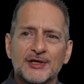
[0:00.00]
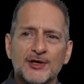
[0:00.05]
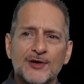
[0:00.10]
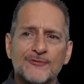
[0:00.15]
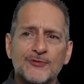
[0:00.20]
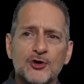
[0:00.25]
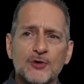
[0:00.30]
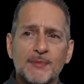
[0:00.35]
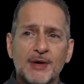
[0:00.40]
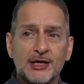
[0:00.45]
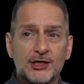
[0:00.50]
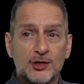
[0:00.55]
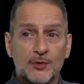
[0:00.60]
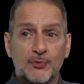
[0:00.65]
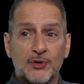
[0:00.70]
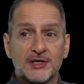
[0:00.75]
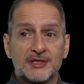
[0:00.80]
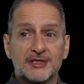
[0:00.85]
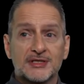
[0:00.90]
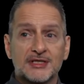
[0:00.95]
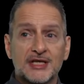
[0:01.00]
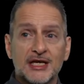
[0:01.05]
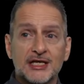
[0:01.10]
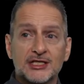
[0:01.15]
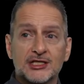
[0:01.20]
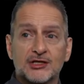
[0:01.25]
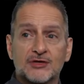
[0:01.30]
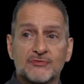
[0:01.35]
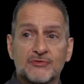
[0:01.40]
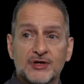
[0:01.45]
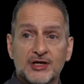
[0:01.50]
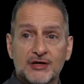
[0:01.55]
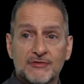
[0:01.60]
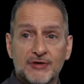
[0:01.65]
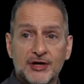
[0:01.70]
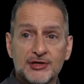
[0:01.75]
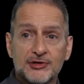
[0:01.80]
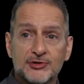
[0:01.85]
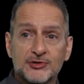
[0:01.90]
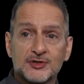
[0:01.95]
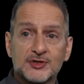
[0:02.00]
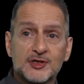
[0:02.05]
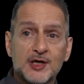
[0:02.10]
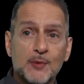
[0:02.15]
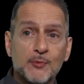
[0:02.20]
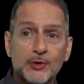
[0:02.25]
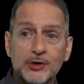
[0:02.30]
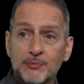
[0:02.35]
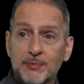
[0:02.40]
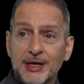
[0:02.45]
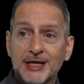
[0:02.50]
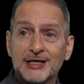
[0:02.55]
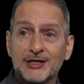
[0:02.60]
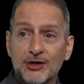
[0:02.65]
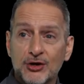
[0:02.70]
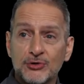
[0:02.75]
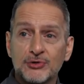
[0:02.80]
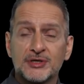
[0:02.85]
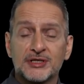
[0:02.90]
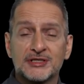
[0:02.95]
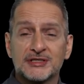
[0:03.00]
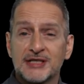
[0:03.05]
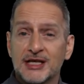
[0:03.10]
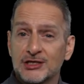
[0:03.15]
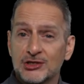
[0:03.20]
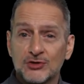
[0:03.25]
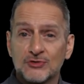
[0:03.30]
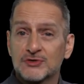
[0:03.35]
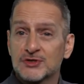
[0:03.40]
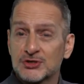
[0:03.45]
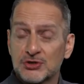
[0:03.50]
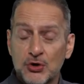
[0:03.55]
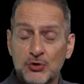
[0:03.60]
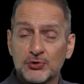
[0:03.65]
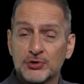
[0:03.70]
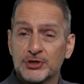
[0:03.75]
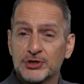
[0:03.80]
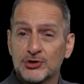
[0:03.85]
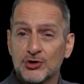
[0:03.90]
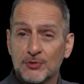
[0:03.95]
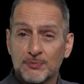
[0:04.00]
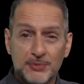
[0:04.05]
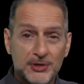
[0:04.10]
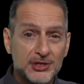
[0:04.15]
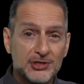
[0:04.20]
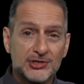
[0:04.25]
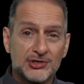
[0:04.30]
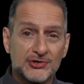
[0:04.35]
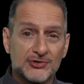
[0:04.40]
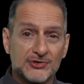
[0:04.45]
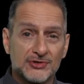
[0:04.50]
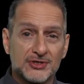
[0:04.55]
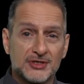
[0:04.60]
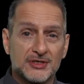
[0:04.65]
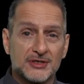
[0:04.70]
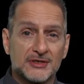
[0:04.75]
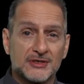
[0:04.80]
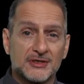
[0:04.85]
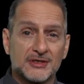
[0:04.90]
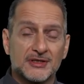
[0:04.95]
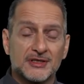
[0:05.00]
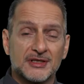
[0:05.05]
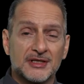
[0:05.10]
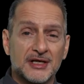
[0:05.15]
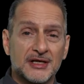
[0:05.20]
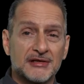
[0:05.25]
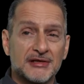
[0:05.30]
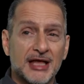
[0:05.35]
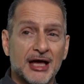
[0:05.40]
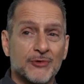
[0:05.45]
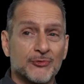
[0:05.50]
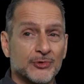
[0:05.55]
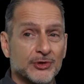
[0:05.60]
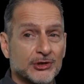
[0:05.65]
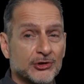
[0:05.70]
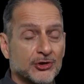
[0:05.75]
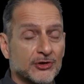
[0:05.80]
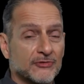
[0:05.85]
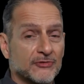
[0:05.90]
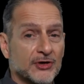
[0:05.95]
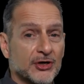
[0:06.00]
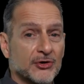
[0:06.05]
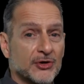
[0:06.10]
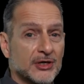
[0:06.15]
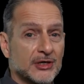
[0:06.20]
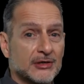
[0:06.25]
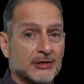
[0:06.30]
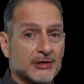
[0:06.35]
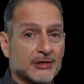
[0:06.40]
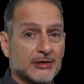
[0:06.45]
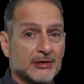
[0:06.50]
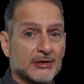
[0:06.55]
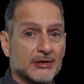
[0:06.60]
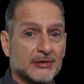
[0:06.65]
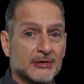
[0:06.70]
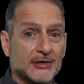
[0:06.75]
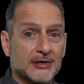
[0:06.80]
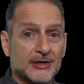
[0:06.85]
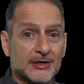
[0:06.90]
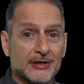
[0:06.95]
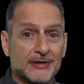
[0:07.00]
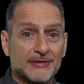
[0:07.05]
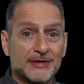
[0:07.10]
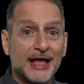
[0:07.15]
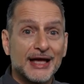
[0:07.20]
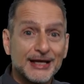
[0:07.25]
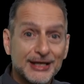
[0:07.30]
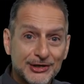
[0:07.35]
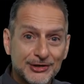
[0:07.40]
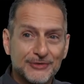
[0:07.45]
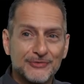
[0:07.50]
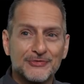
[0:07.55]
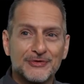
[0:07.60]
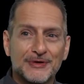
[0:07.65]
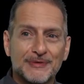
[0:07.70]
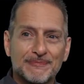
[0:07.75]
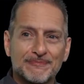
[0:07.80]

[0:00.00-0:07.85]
If you make your presentation in front of others, someone may notice that you've stolen your pictures, and that would look very uh, negative.